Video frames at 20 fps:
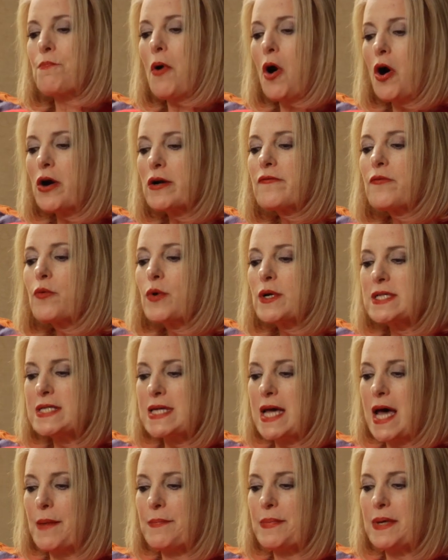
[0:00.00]
part of what's
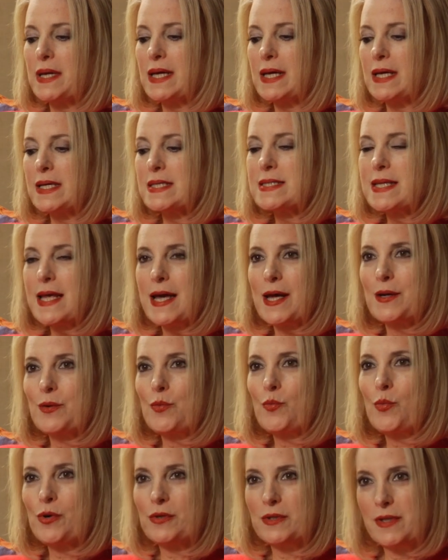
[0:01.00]
happening is that
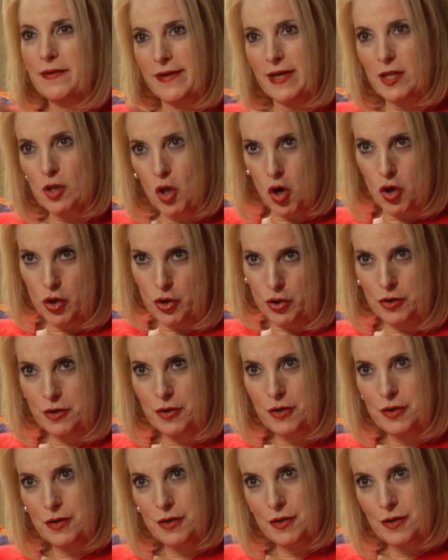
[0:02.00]
we're living longer,
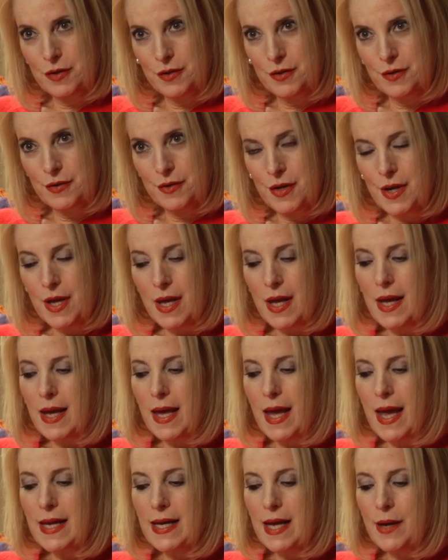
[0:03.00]

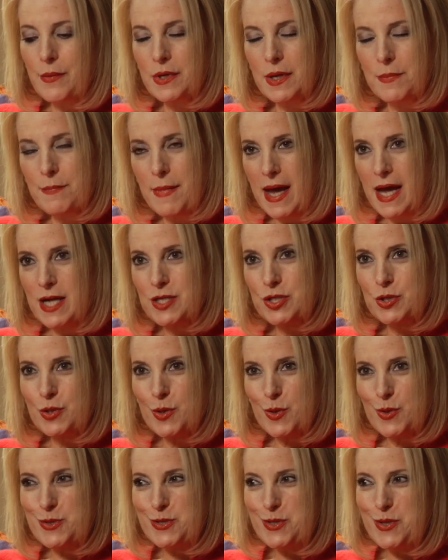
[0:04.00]
and I would imagine
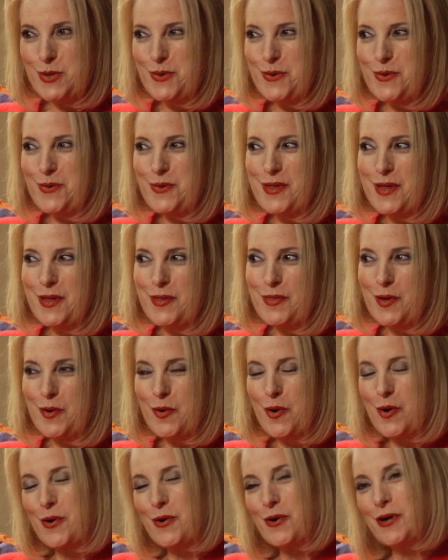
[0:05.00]
also that
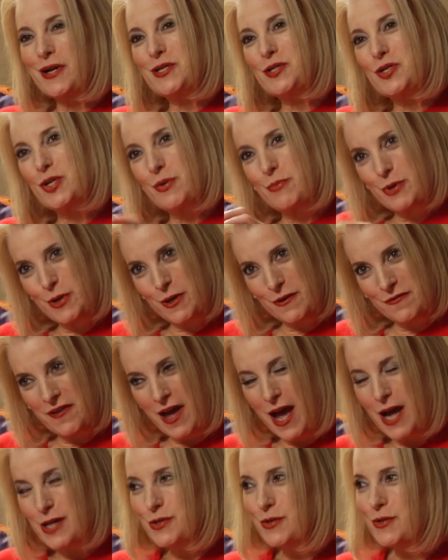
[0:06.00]
there are contributing
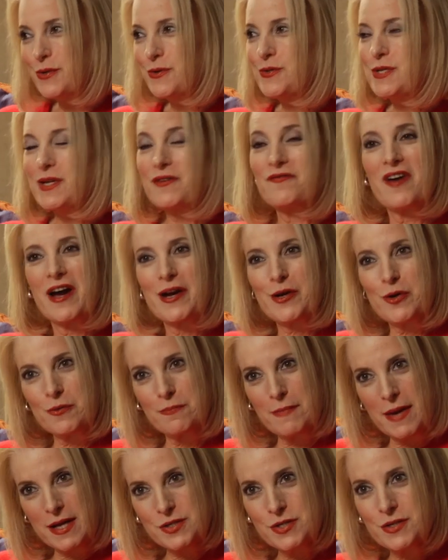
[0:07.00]
factors,
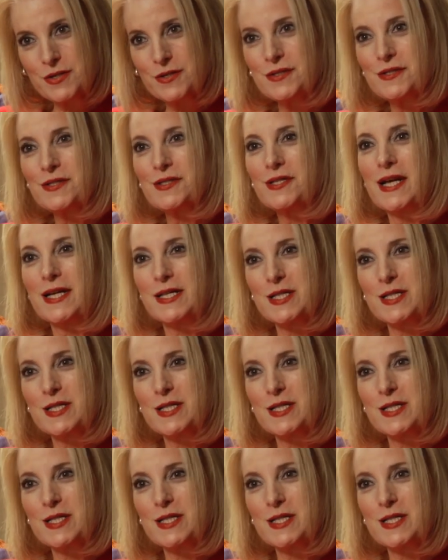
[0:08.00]
environmental